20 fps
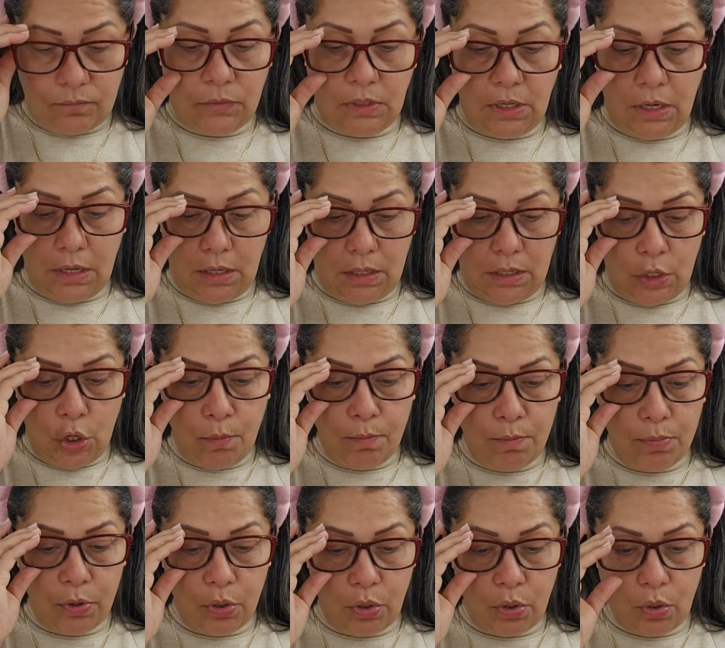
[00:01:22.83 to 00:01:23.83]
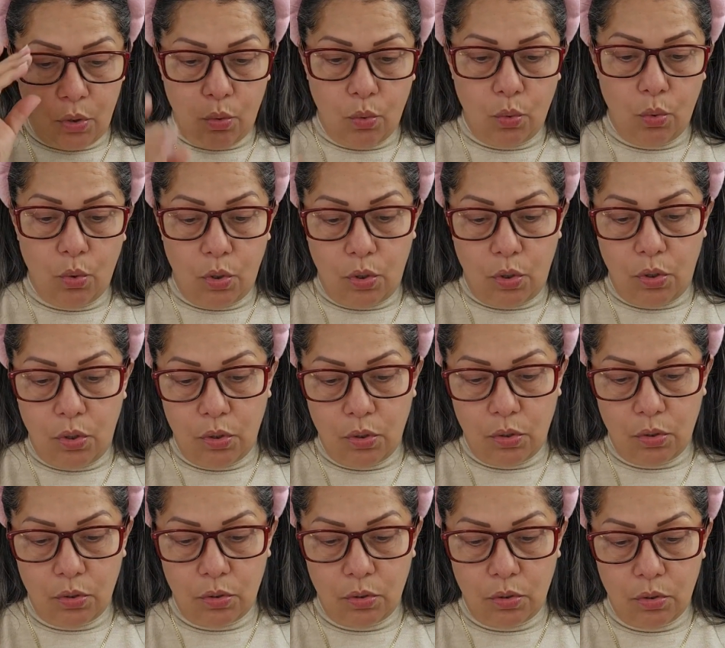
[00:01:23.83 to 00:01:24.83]
number, or
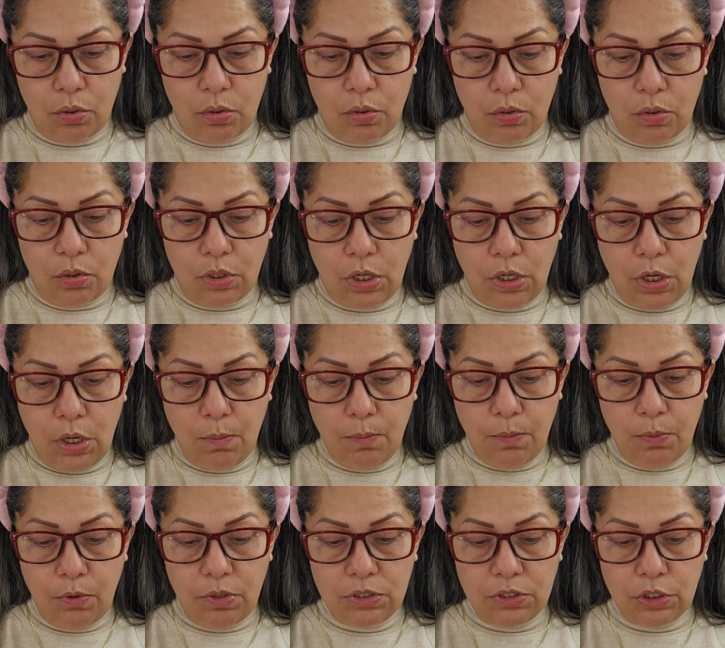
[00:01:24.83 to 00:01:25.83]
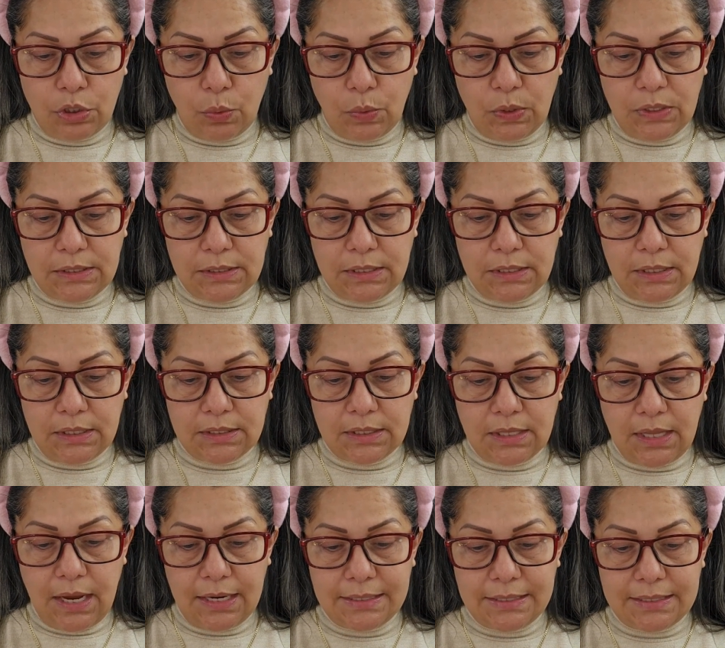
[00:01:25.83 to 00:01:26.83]
the number is
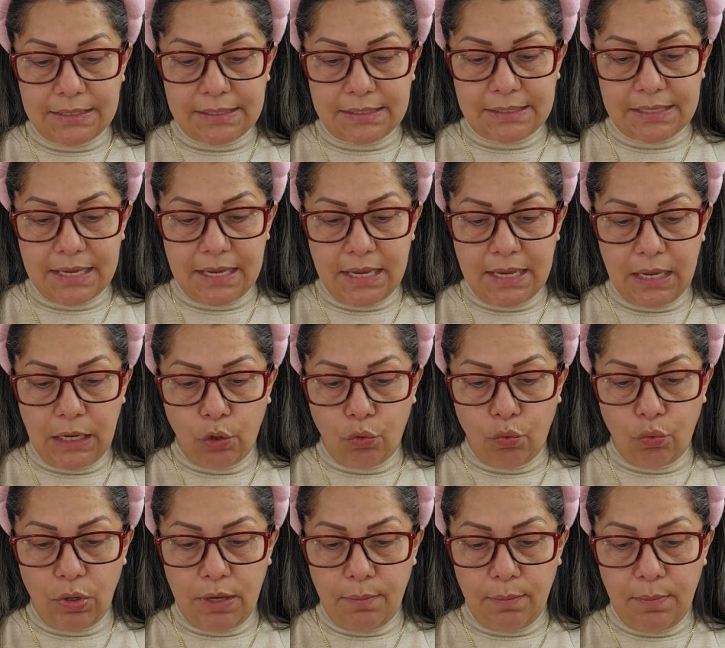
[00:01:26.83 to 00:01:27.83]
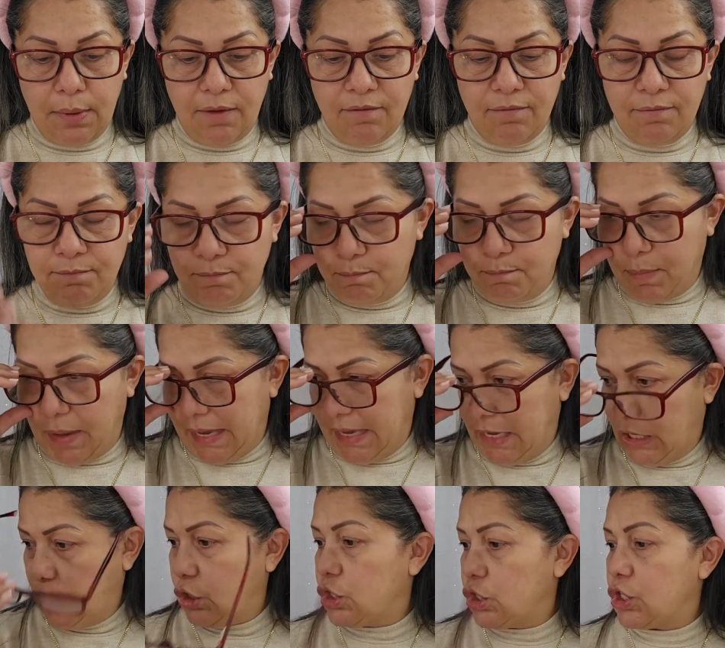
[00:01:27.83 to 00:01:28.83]
369C, cream
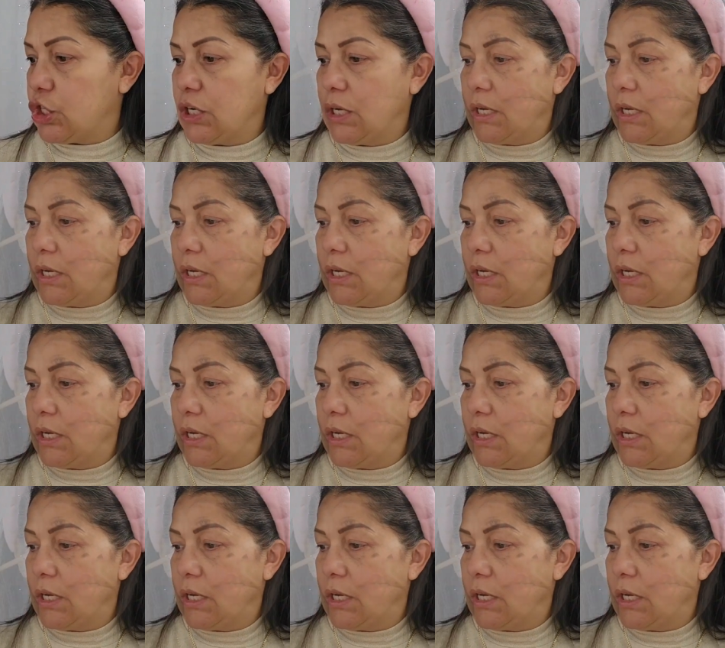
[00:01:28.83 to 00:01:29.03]
beige.